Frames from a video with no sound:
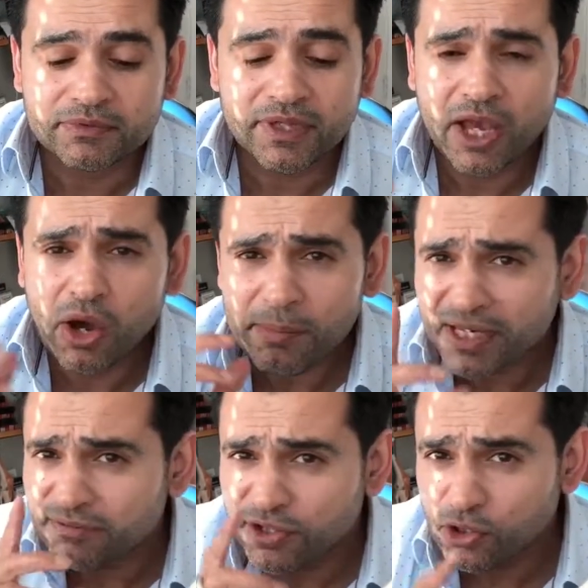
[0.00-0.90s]
Now, I
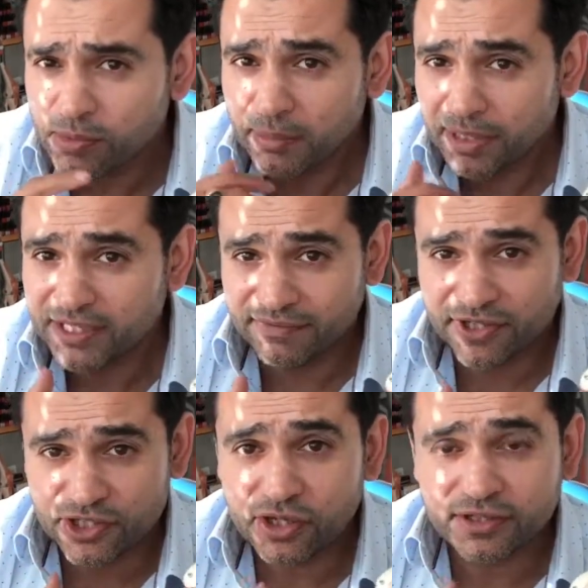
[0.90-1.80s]
made a video about plantar
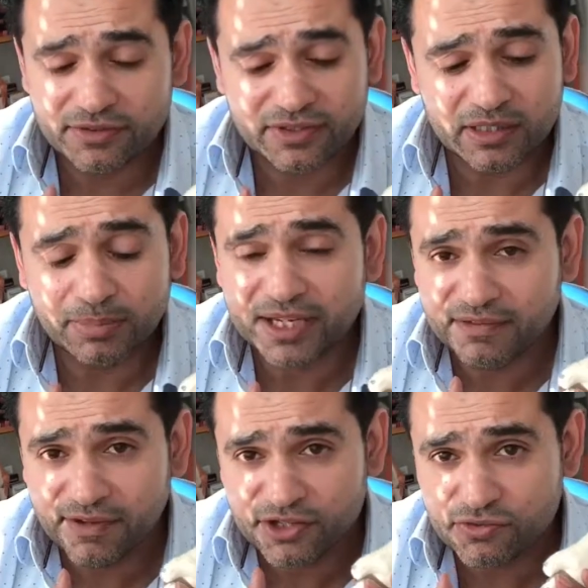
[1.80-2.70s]
fasciitis. Now, the
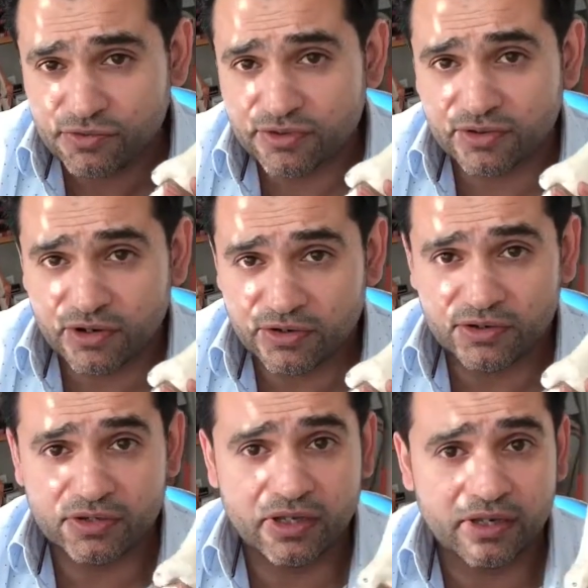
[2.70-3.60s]
plantar fascia runs
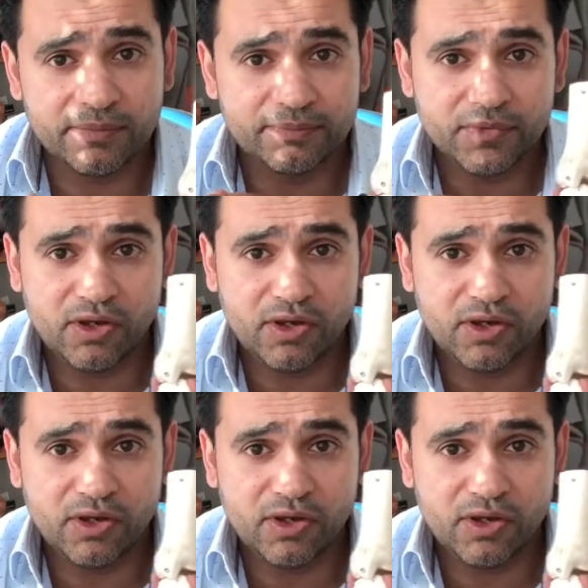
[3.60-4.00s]
under the